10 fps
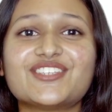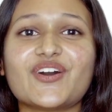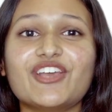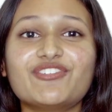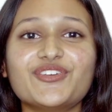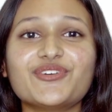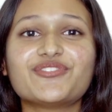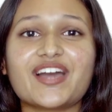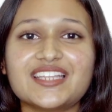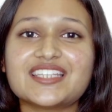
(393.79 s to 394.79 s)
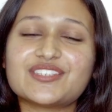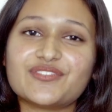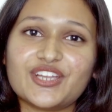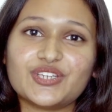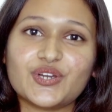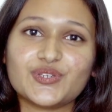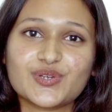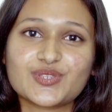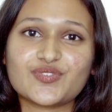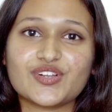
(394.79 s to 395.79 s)
So if you find this video
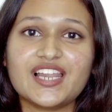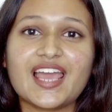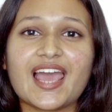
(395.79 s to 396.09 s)
useful